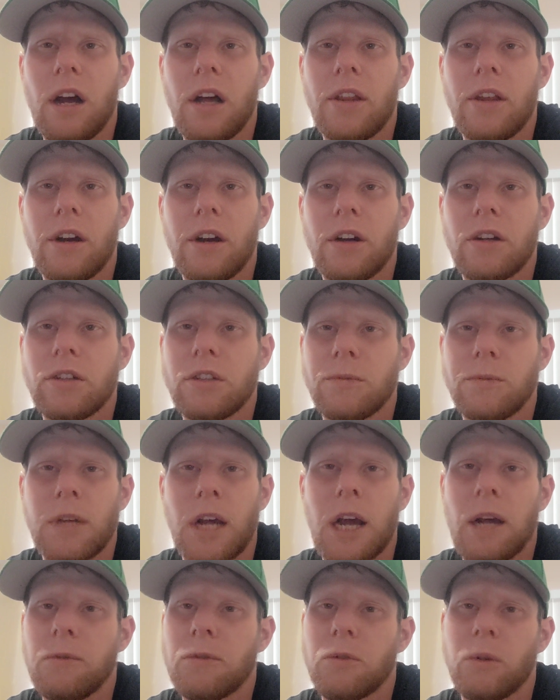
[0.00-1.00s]
There are some
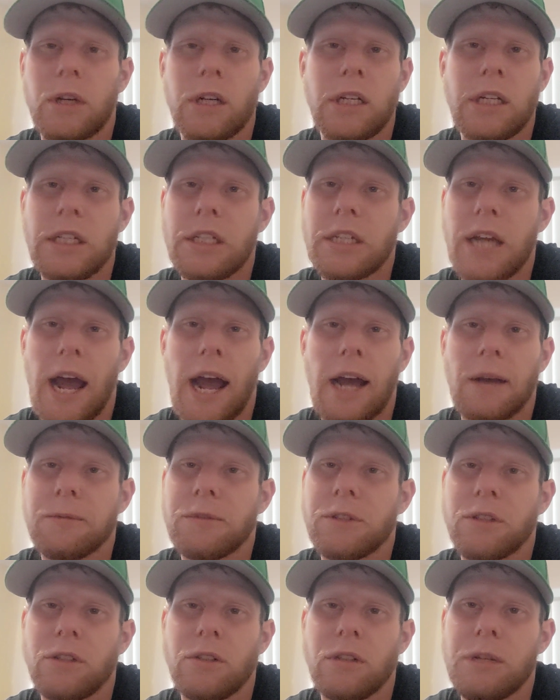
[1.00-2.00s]
times where he's
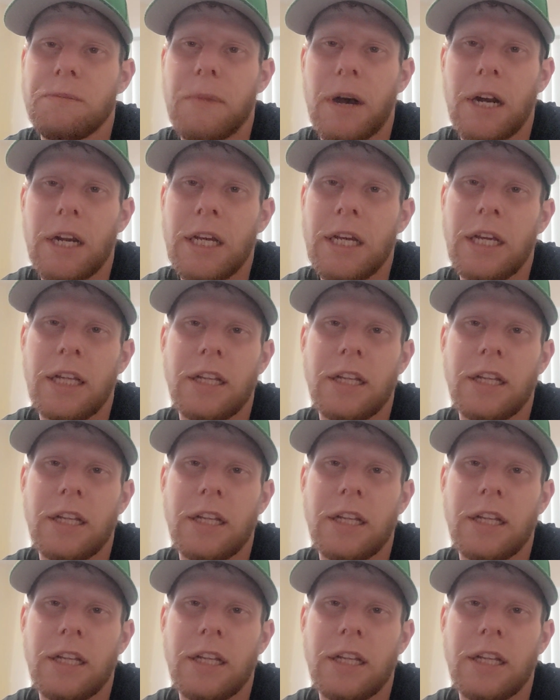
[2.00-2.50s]
absolutely money,